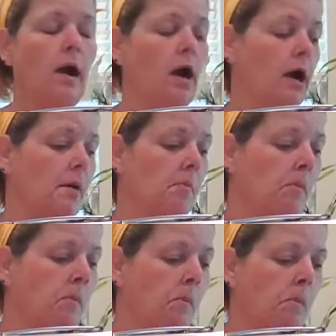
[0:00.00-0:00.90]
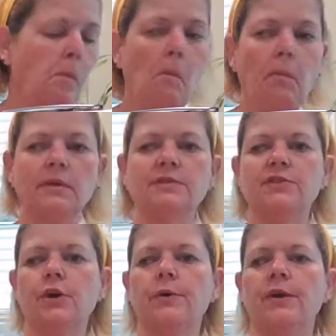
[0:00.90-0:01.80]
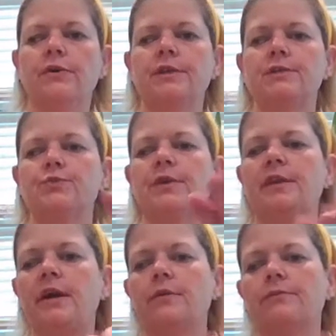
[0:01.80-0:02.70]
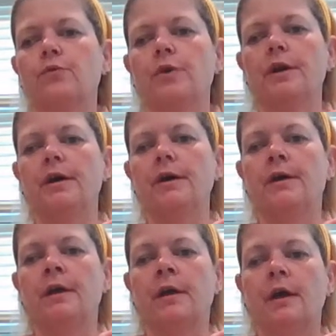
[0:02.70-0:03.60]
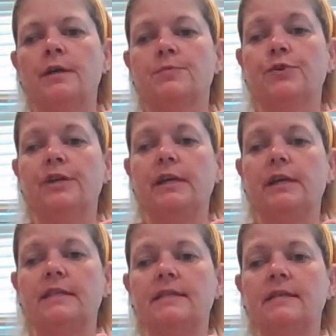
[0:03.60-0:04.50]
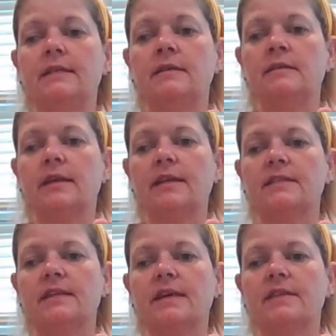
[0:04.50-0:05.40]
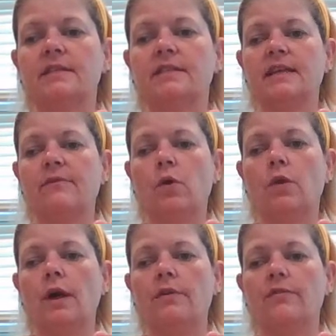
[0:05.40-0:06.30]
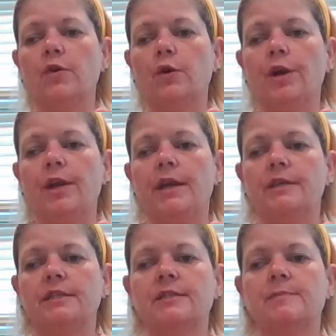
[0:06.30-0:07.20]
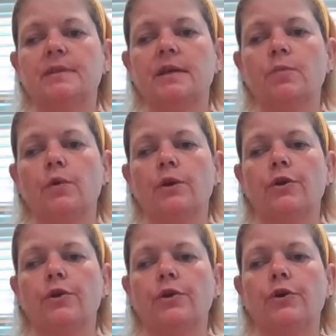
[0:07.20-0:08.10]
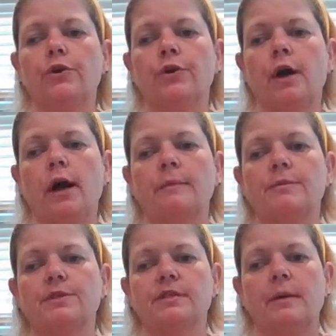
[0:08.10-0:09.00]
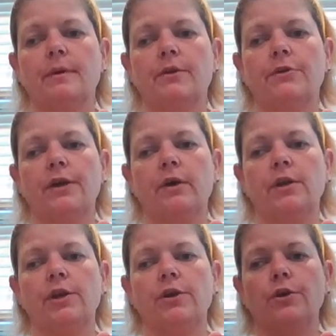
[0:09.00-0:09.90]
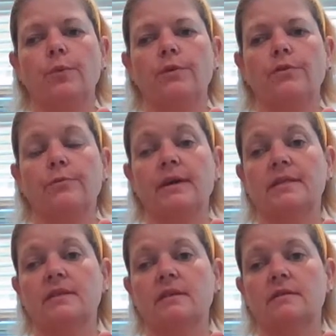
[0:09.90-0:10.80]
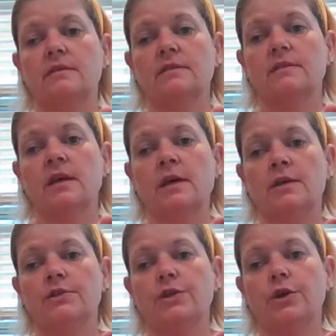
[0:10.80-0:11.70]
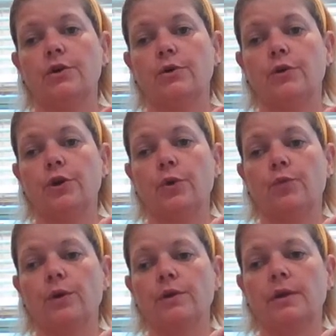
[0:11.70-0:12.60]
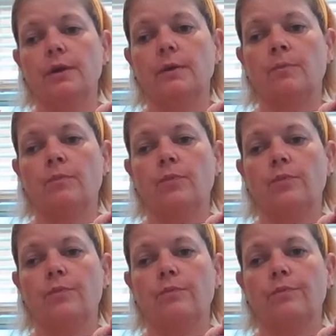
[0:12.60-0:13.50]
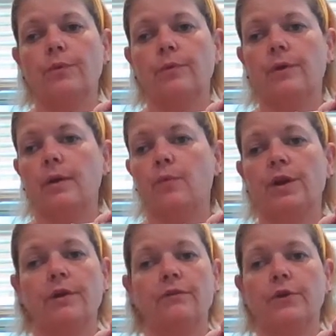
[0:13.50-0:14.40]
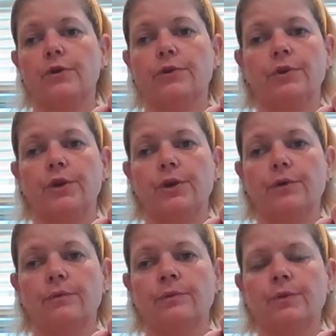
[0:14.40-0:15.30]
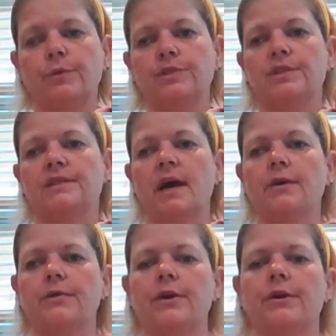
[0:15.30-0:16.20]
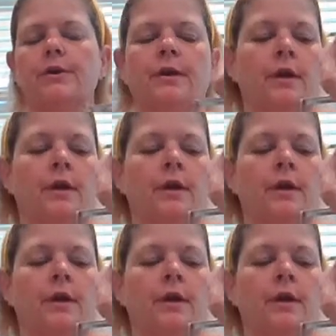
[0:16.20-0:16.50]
And so here it is written out for you. It's pretty easy. Like I said, it have a whole lot of ingredients, but then where your options come in are down here with your mix-ins. So, you know, really whatever, you know, you would desire there.